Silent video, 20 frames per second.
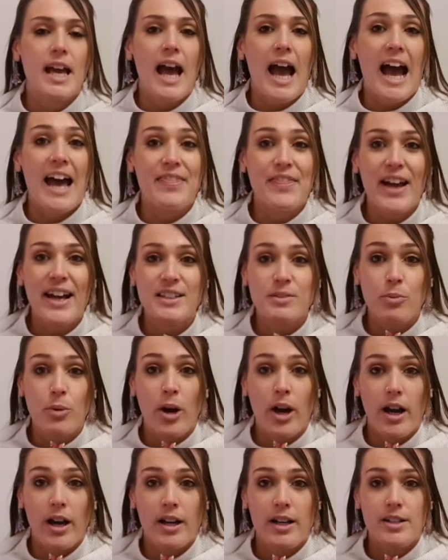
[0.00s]
and that's
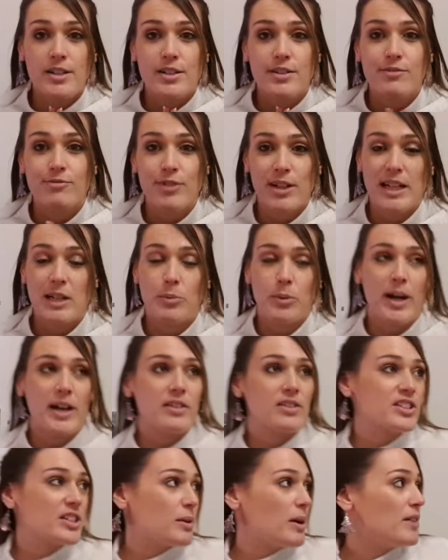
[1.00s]
worked really well.
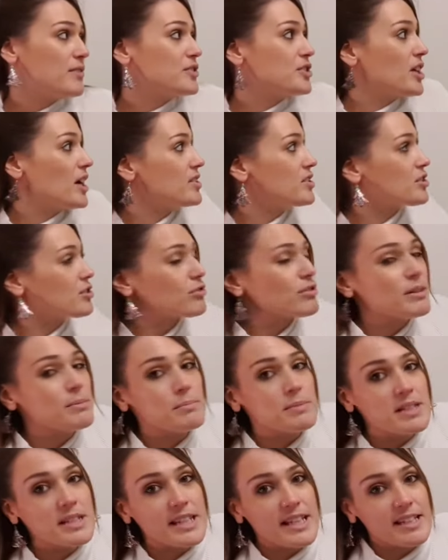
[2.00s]
So I've just
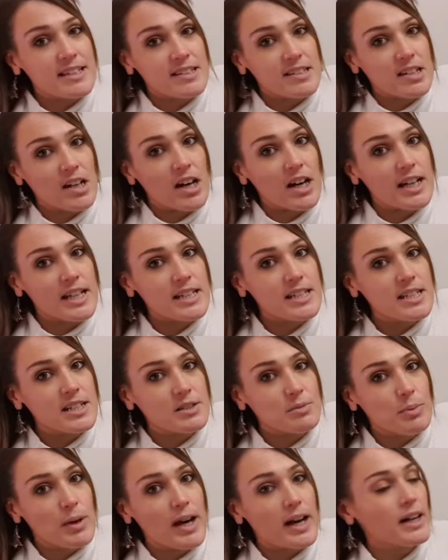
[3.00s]
trimmed this side
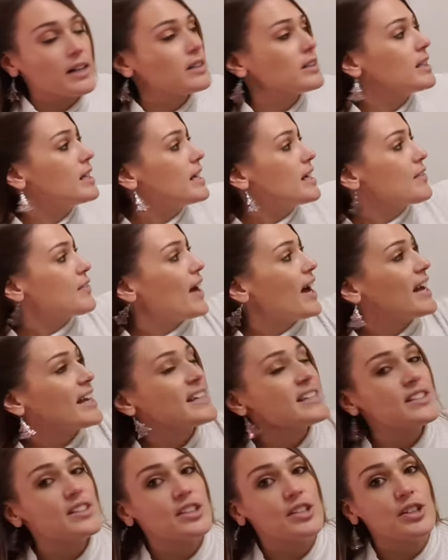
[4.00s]
as well. That
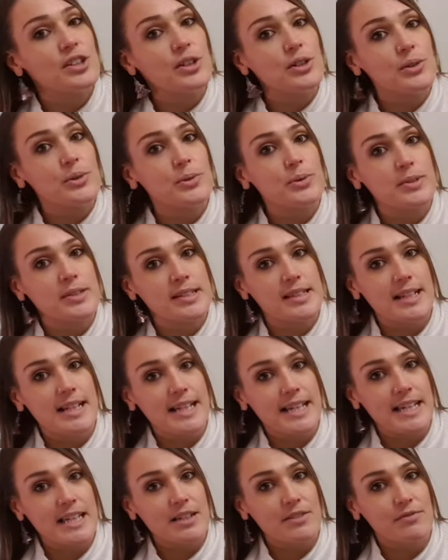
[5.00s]
is the new
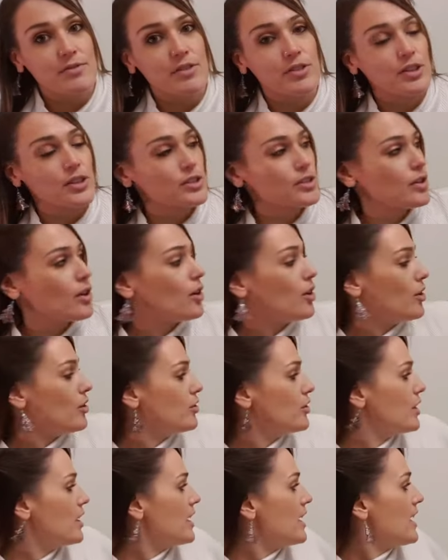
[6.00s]
sleeve that's
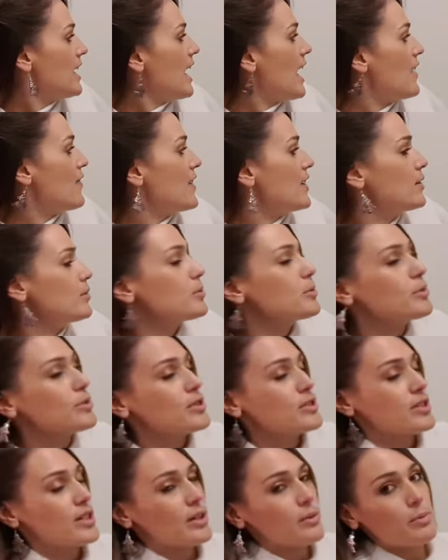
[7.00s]
on. And then
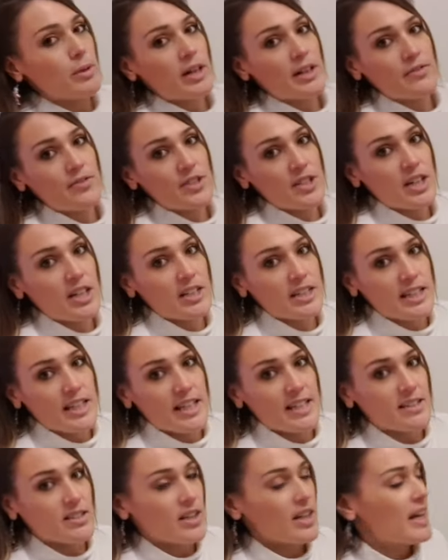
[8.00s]
also what I've done
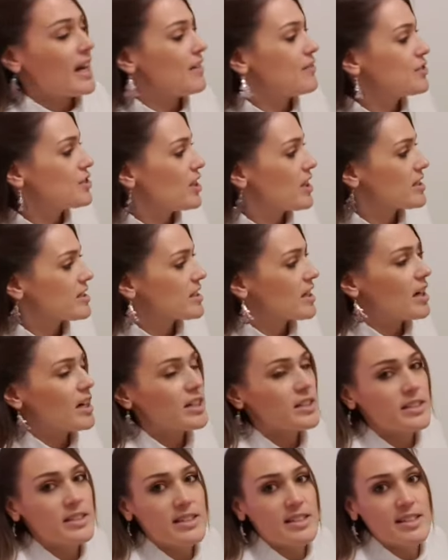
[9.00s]
is I have just
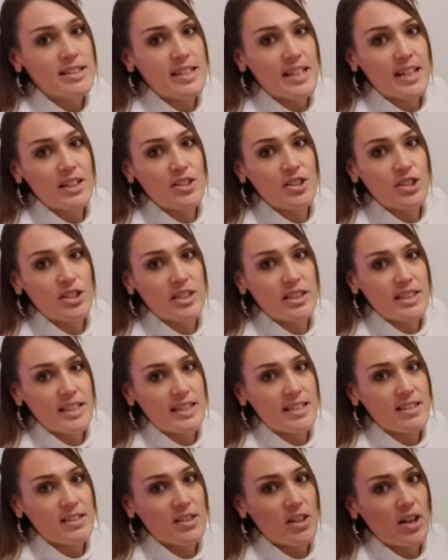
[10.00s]
unstitched
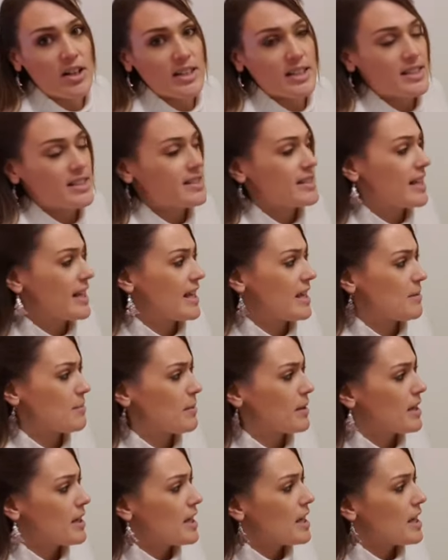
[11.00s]
this side seam